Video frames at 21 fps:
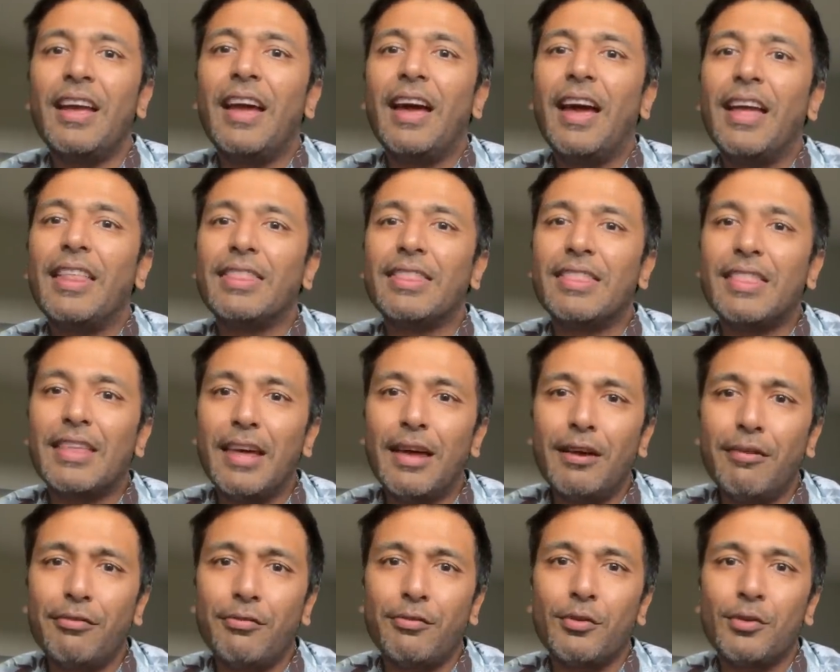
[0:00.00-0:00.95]
And
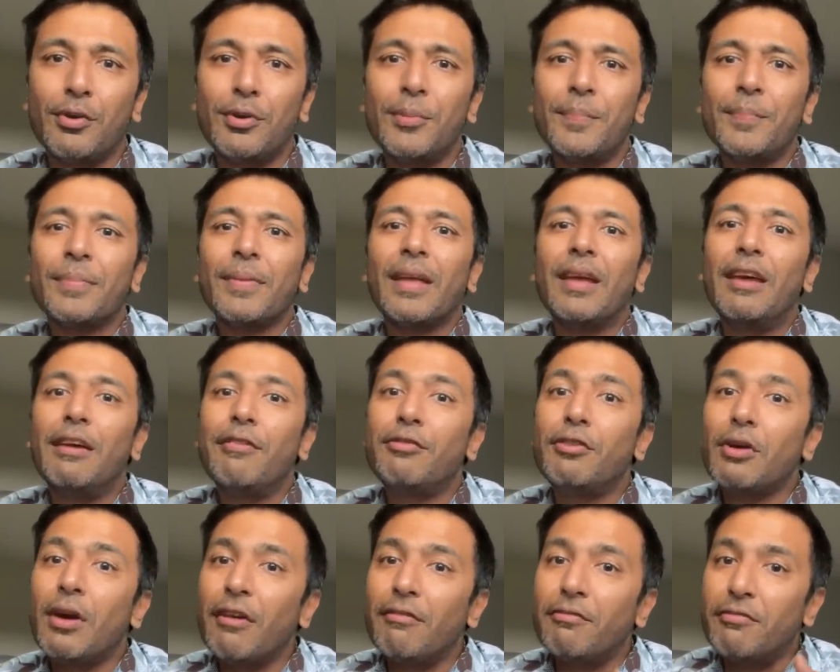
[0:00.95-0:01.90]
therefore, if
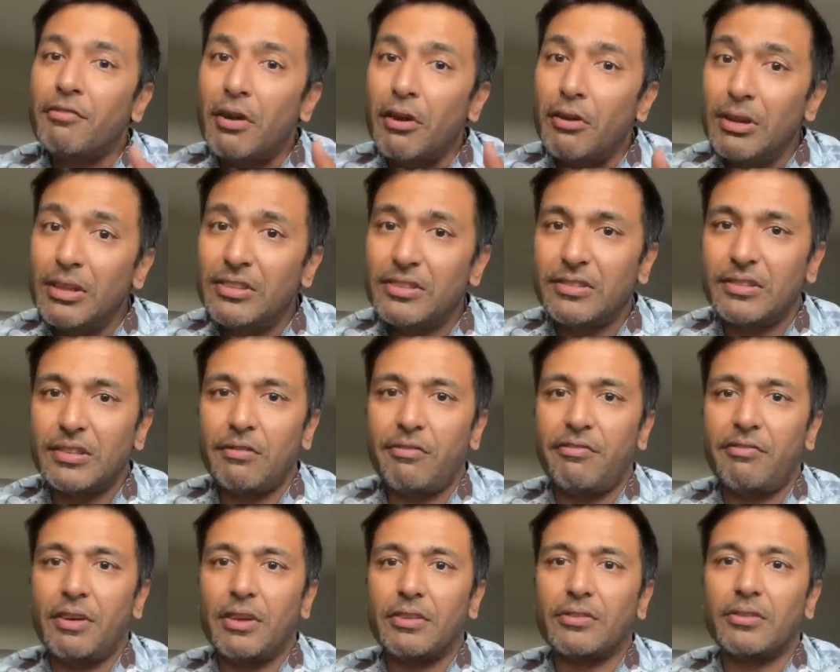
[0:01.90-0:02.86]
you have very
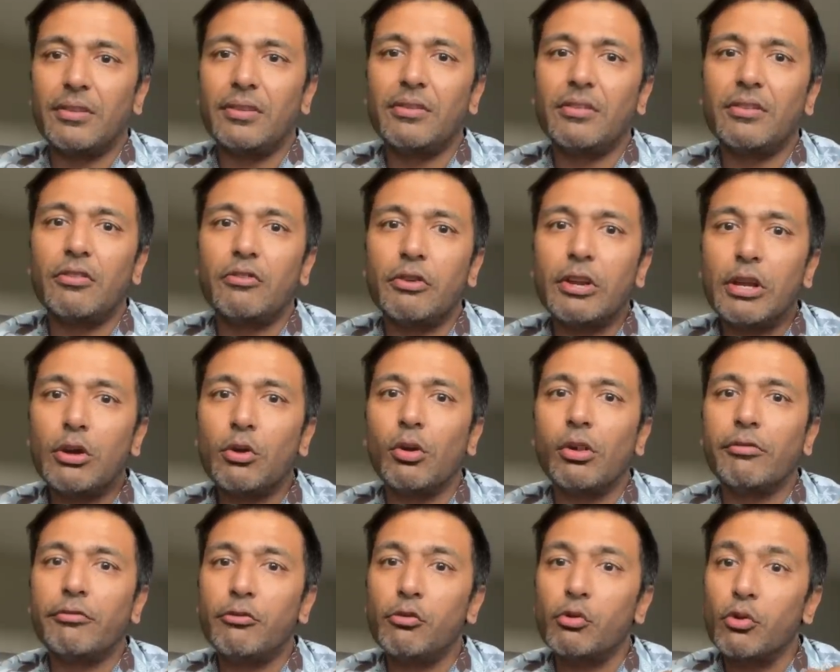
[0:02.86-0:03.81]
stiff vessels, the
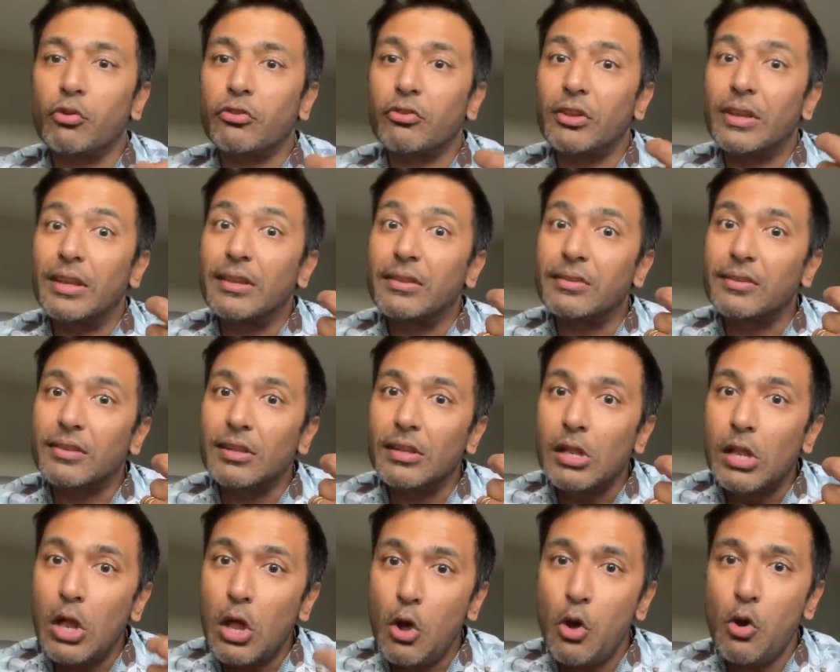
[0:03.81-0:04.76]
recoil force is
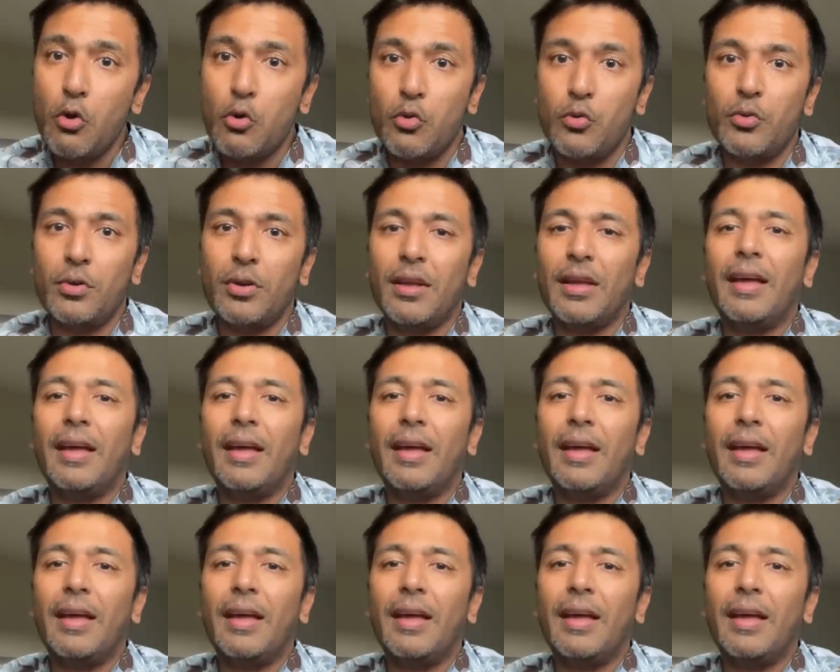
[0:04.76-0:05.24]
low.